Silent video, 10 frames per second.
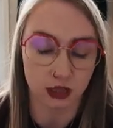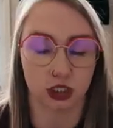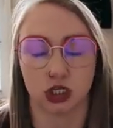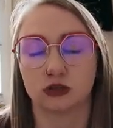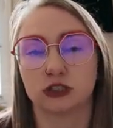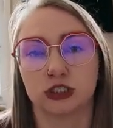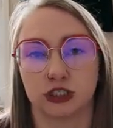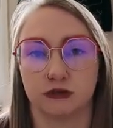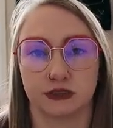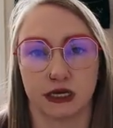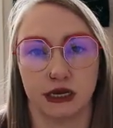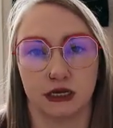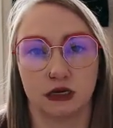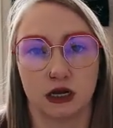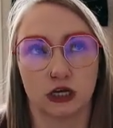The shelter she was
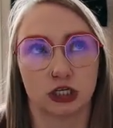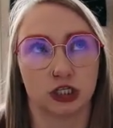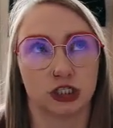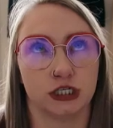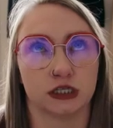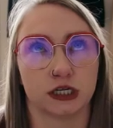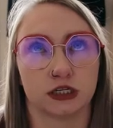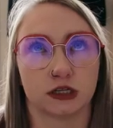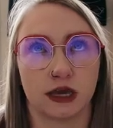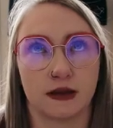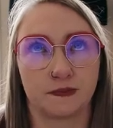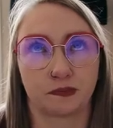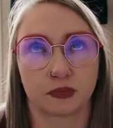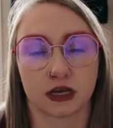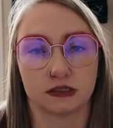in, she literally
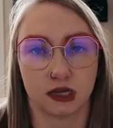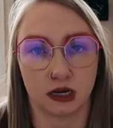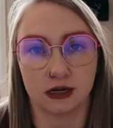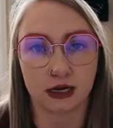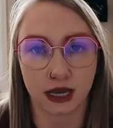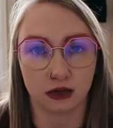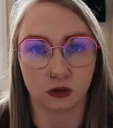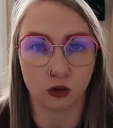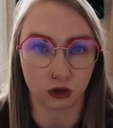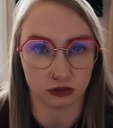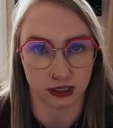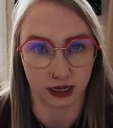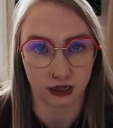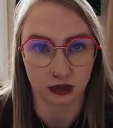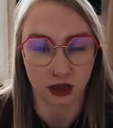stayed in a kennel all
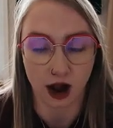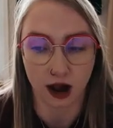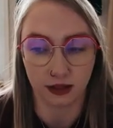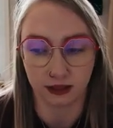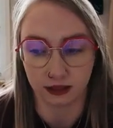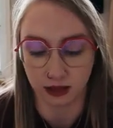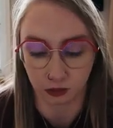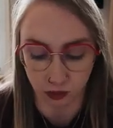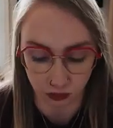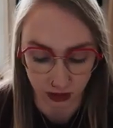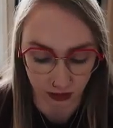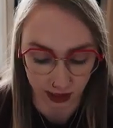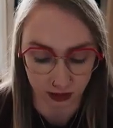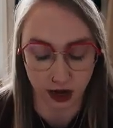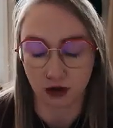day, and then they would only
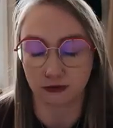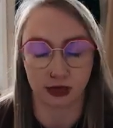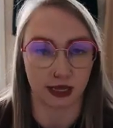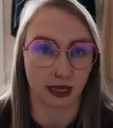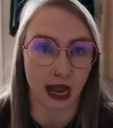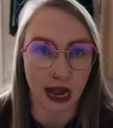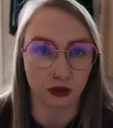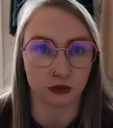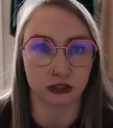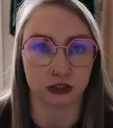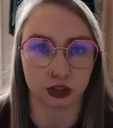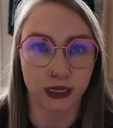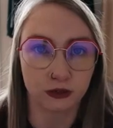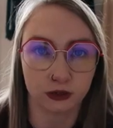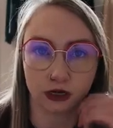let her out for like an hour to
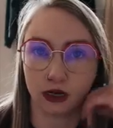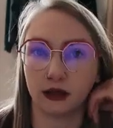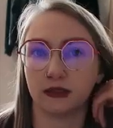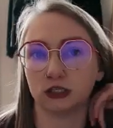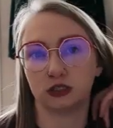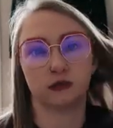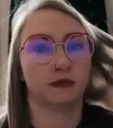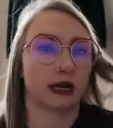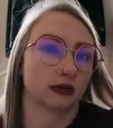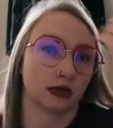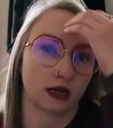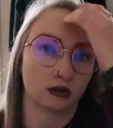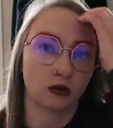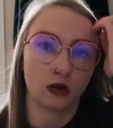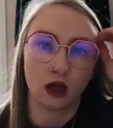train with her, and then she'd be back in a
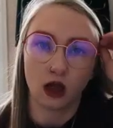kennel.